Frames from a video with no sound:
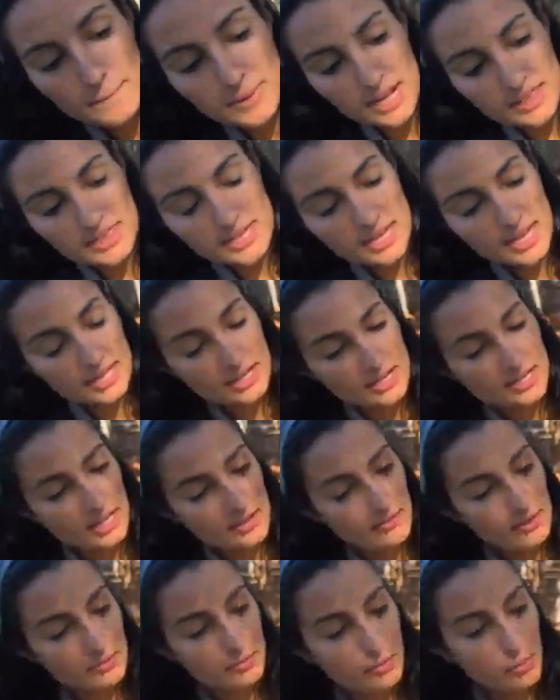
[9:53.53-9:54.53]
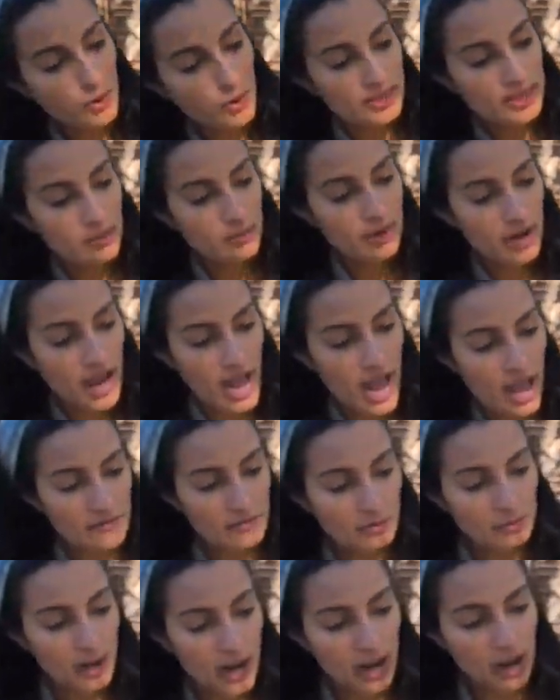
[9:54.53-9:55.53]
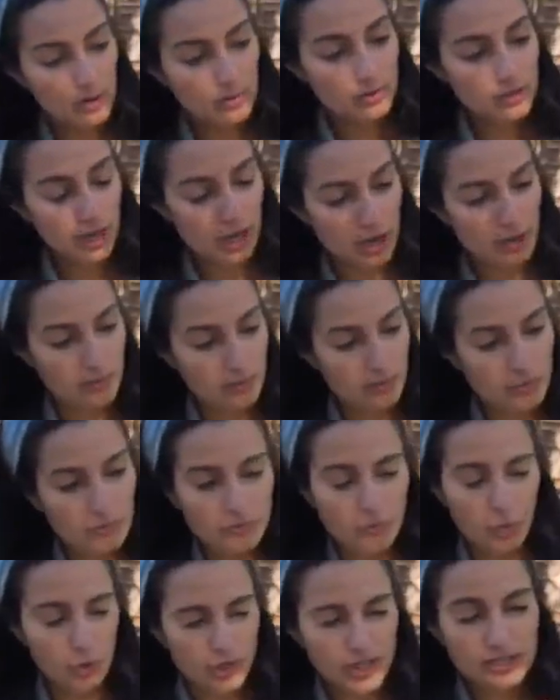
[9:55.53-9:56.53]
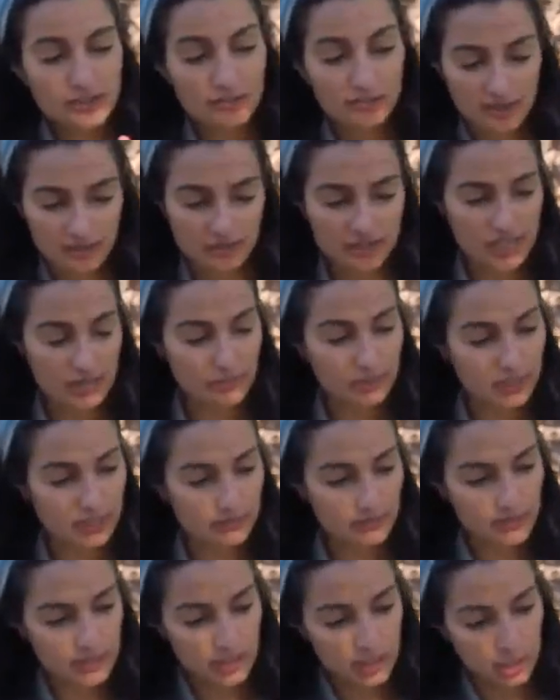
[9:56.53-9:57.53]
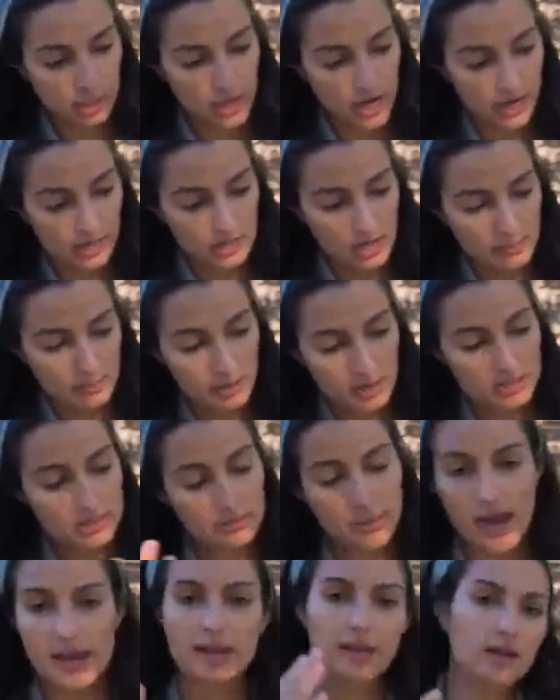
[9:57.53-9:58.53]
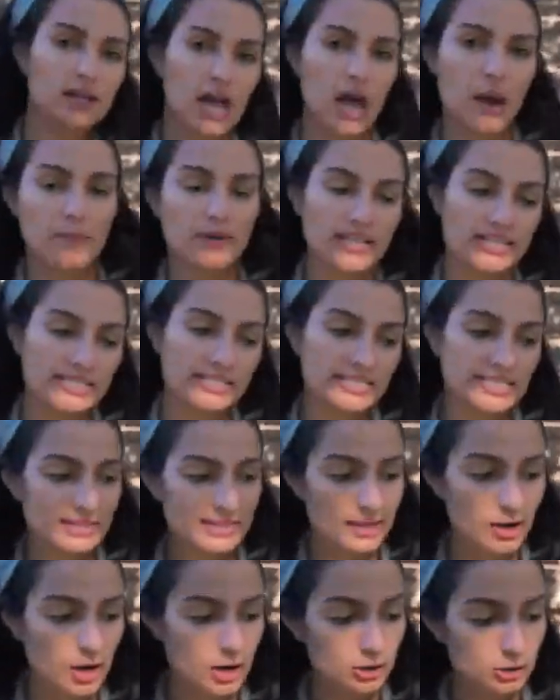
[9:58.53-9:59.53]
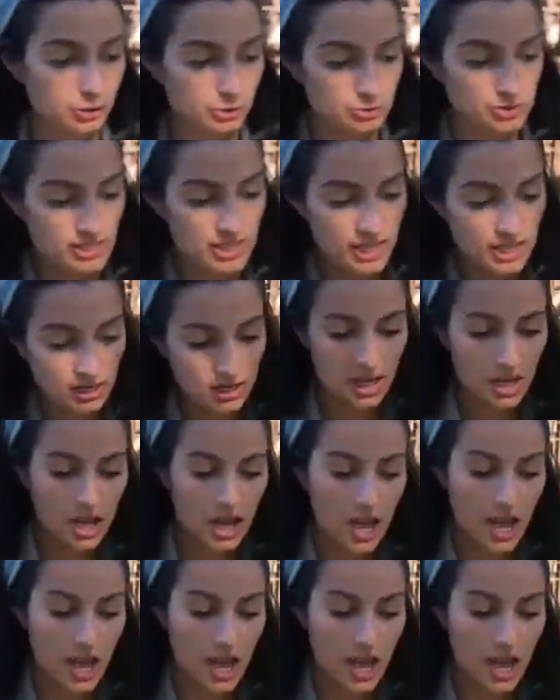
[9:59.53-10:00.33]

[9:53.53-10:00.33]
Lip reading: But I think at a given point, they would have around 40 to 50, I believe is the correct number, depending on how many teeth they are losing.